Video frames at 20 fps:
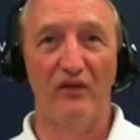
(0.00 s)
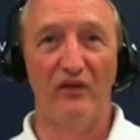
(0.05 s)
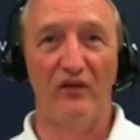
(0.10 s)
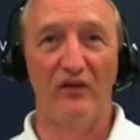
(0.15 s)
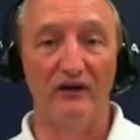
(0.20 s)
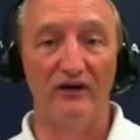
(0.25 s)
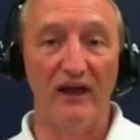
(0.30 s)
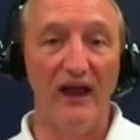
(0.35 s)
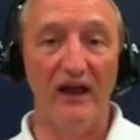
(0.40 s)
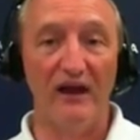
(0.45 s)
a
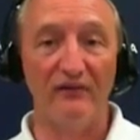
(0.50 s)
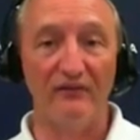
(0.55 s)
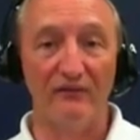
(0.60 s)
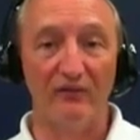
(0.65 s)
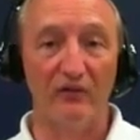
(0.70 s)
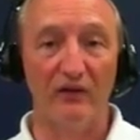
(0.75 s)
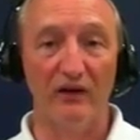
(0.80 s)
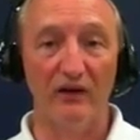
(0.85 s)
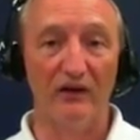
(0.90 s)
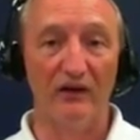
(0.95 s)
day
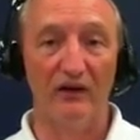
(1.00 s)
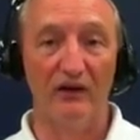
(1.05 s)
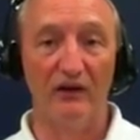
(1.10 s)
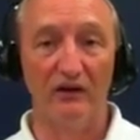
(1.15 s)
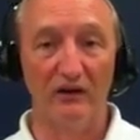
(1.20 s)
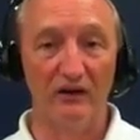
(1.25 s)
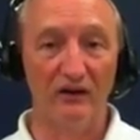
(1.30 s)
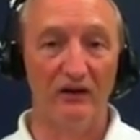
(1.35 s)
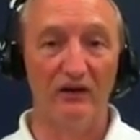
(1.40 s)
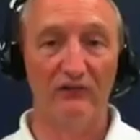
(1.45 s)
for any
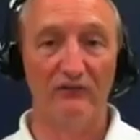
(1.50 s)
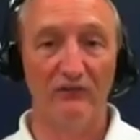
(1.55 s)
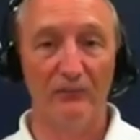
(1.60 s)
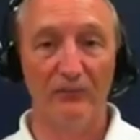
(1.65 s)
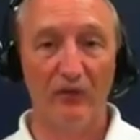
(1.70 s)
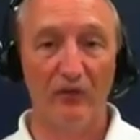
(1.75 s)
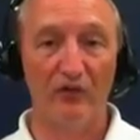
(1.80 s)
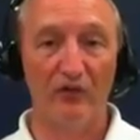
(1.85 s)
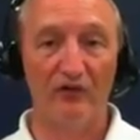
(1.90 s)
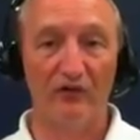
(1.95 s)
given
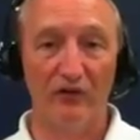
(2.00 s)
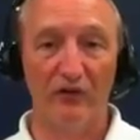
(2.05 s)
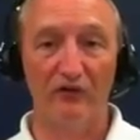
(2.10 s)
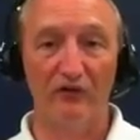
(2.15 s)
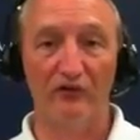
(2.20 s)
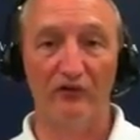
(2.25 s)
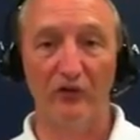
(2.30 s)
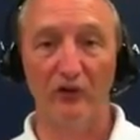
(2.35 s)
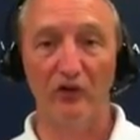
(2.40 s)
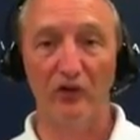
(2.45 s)
person. And
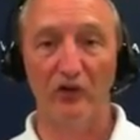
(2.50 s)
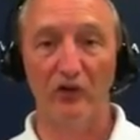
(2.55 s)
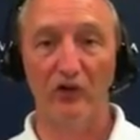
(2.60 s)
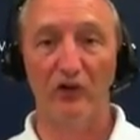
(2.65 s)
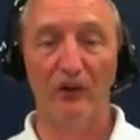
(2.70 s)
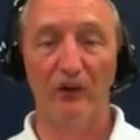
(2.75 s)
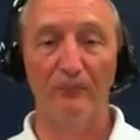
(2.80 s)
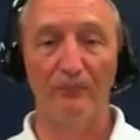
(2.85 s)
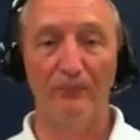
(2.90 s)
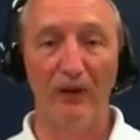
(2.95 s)
so you're going
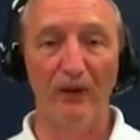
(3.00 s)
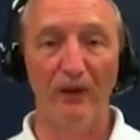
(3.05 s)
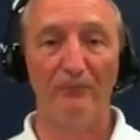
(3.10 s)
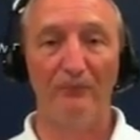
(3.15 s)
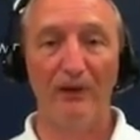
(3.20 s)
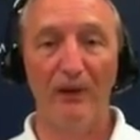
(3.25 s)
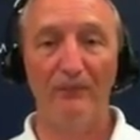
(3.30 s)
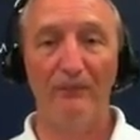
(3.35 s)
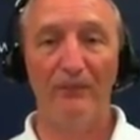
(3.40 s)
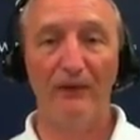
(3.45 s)
to bump
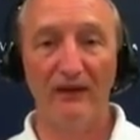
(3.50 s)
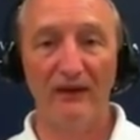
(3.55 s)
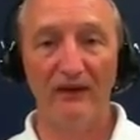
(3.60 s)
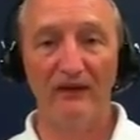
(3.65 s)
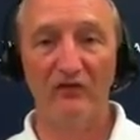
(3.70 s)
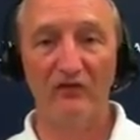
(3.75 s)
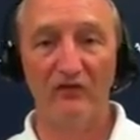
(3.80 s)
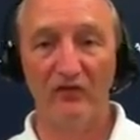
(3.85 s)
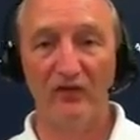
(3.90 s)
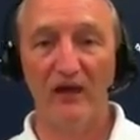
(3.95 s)
up
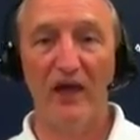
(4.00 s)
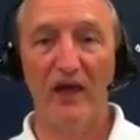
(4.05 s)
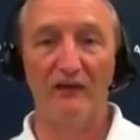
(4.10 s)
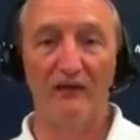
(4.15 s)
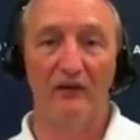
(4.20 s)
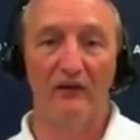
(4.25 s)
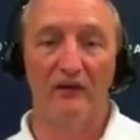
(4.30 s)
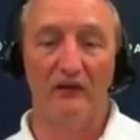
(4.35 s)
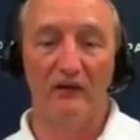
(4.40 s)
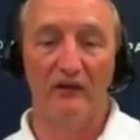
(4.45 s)
against that
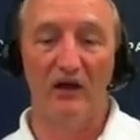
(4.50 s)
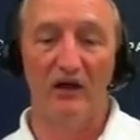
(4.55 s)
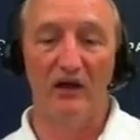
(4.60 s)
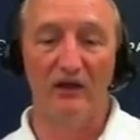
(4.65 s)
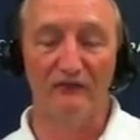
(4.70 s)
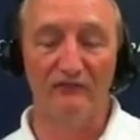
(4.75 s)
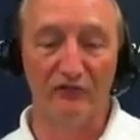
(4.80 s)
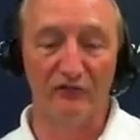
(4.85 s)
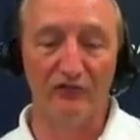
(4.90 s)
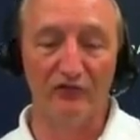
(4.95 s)

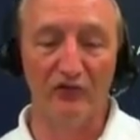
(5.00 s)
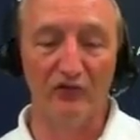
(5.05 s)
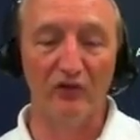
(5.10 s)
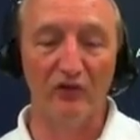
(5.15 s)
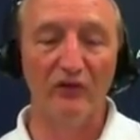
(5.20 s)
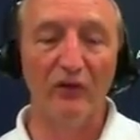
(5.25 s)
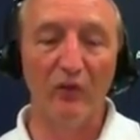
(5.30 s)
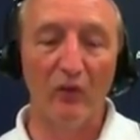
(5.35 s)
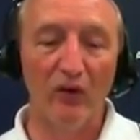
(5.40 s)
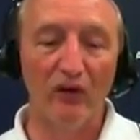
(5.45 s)
sooner
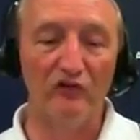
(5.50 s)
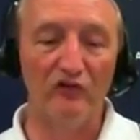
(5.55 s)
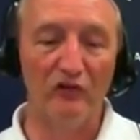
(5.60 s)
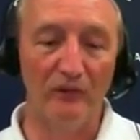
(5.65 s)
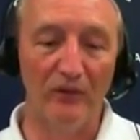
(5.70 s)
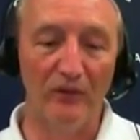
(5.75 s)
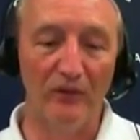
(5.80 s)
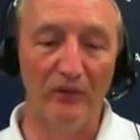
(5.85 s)
than what you